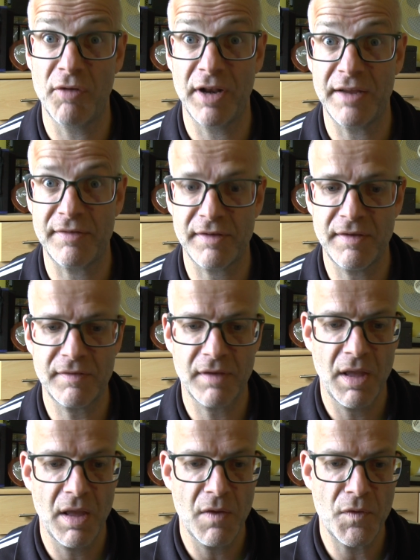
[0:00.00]
releases,
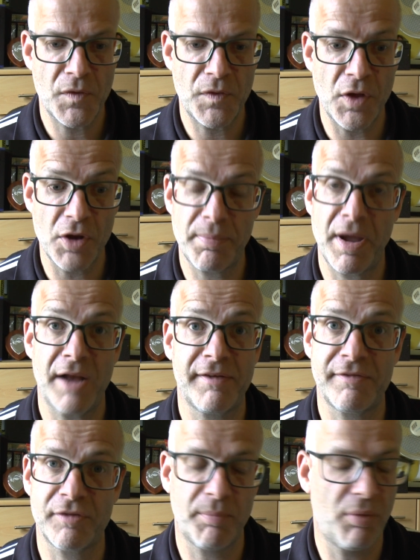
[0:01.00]

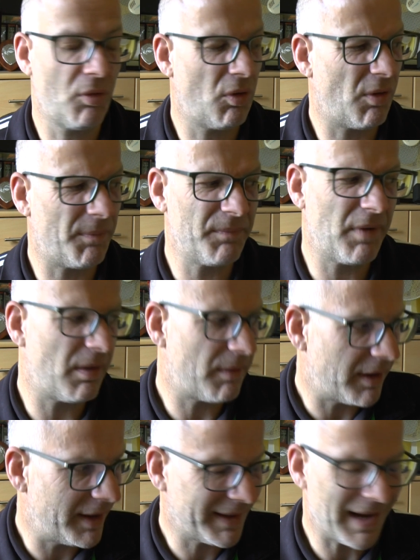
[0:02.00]
third-party support.
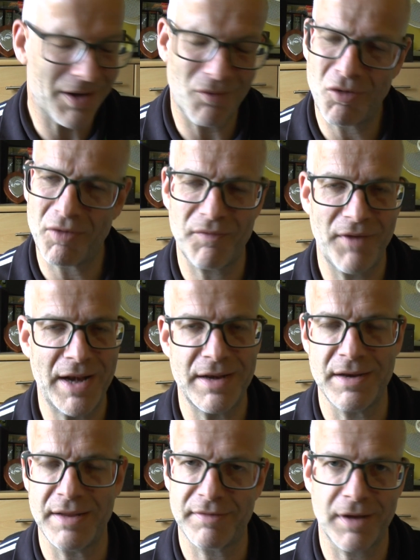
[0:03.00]
Again, I've got a
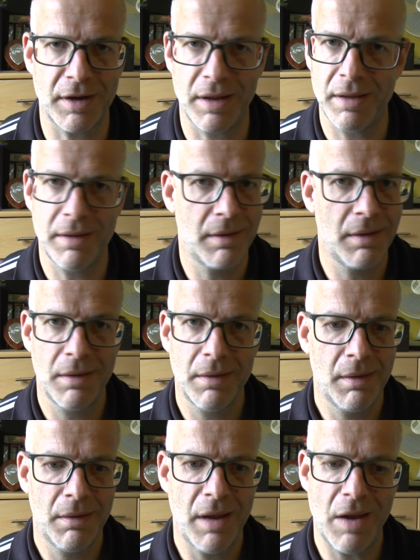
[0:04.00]
feeling
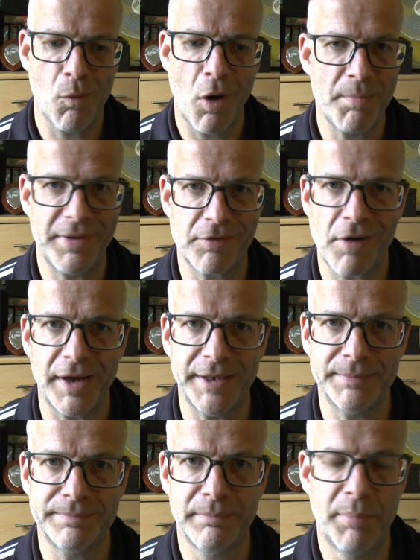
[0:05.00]
it won't be
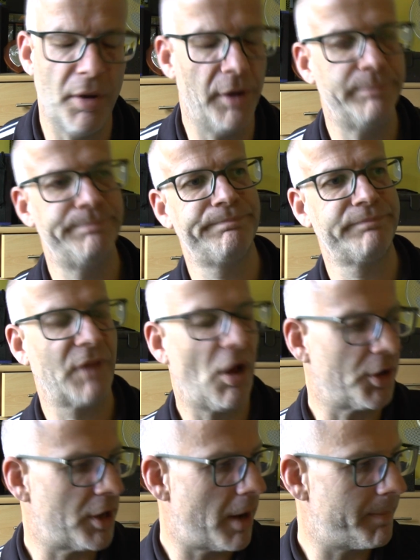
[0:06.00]
great, but
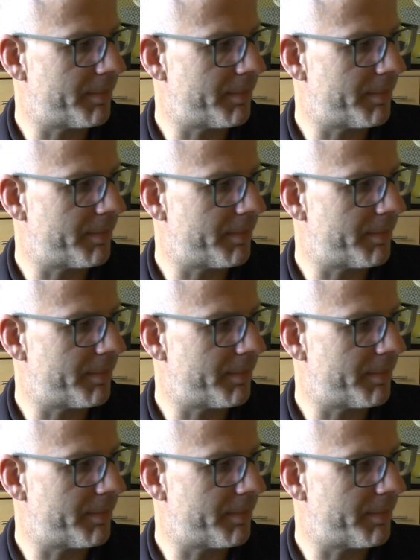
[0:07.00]
I don't know,